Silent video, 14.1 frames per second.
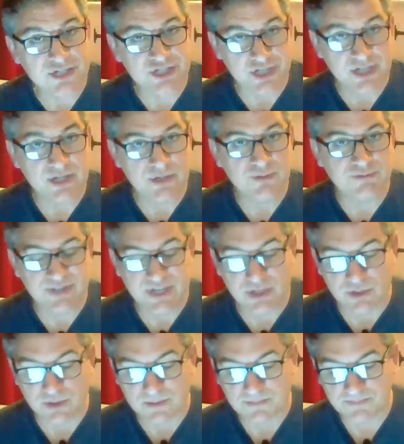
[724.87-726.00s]
she knew
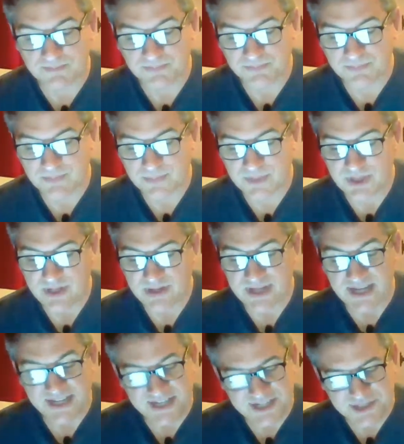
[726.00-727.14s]
fear.
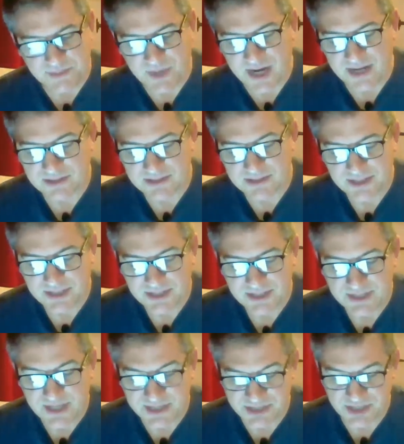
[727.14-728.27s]
Then he smiled,
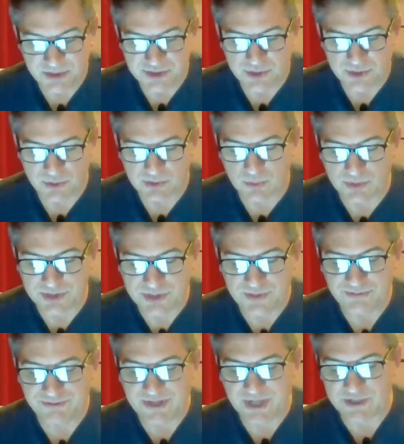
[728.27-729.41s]
touching her shoulder with two
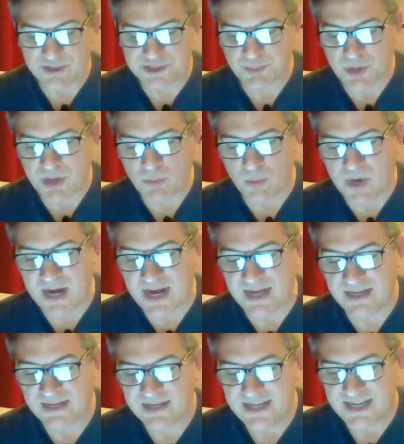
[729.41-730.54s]
fingers spread
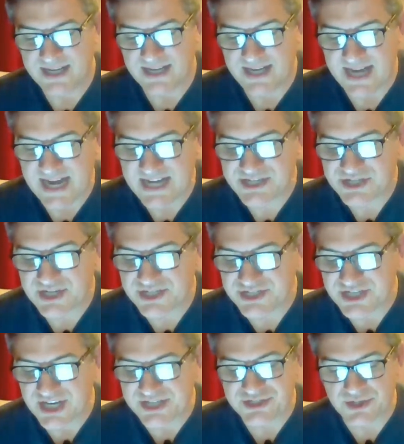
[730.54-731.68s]
wide in an ancient
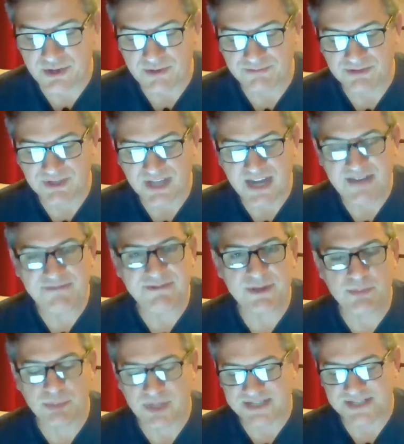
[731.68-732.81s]
gesture of life
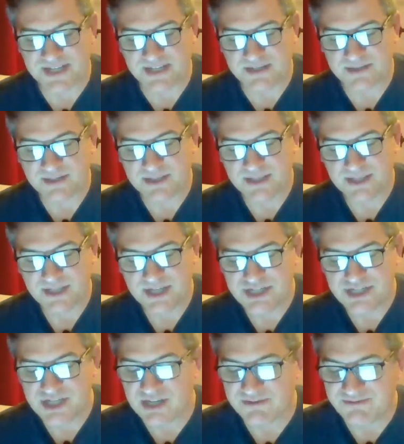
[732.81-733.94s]
and blessing.
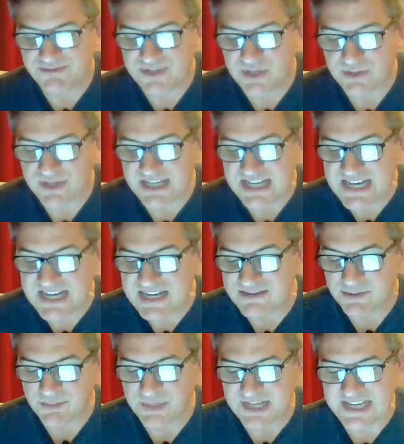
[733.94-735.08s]
She could feel the heat of
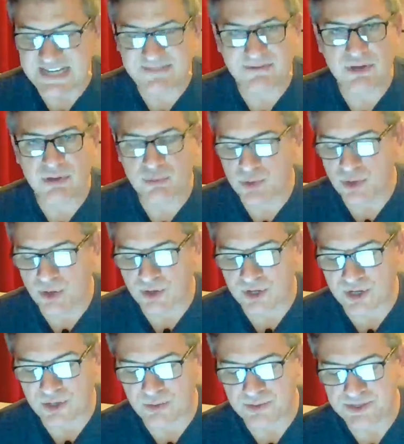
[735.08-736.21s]
him even through her
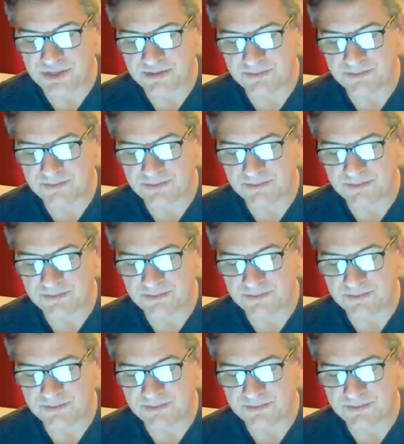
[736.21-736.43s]
coat.